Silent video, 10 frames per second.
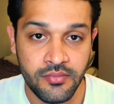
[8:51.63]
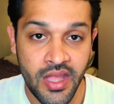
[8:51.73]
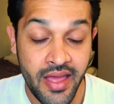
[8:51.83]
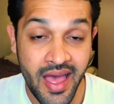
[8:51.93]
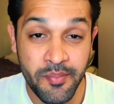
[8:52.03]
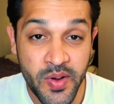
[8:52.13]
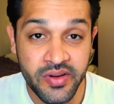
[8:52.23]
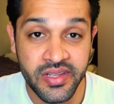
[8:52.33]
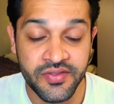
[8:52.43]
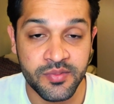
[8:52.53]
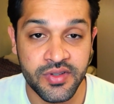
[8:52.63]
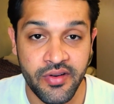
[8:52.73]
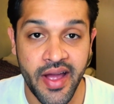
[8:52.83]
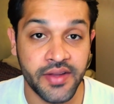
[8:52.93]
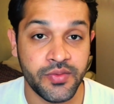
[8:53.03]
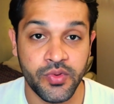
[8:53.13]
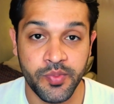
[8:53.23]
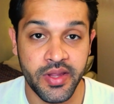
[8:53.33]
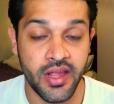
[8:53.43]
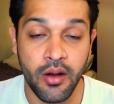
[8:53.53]
And building this from scratch would
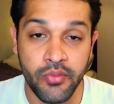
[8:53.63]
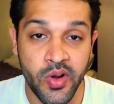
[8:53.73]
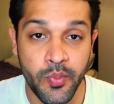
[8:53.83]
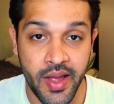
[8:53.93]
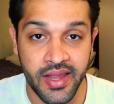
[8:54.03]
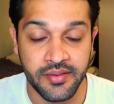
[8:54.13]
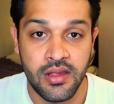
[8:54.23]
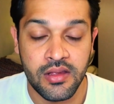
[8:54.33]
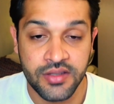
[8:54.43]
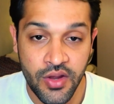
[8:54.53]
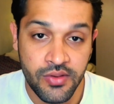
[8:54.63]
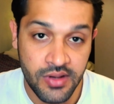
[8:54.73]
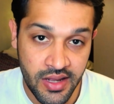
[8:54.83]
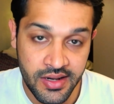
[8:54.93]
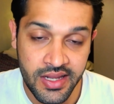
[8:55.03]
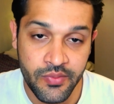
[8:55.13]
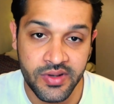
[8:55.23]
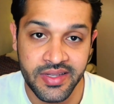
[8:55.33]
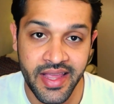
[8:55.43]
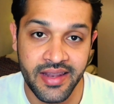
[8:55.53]
be a real pain. So, luckily,
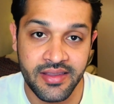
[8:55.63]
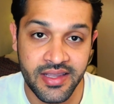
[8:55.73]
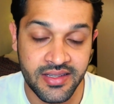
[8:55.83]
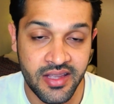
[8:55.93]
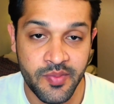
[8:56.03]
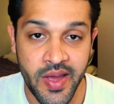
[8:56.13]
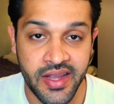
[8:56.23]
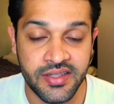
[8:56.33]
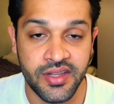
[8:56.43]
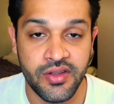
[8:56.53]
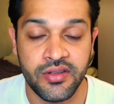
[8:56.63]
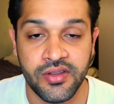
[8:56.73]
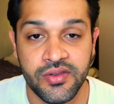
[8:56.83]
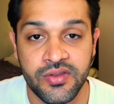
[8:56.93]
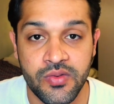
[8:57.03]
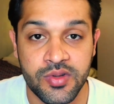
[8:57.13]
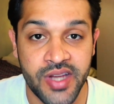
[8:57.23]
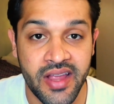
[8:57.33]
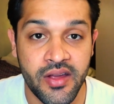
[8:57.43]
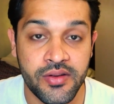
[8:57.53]
once again, there's another package that you can use called
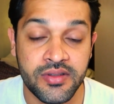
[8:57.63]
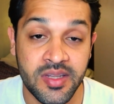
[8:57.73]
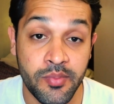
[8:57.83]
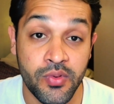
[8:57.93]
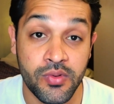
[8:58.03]
Django Simple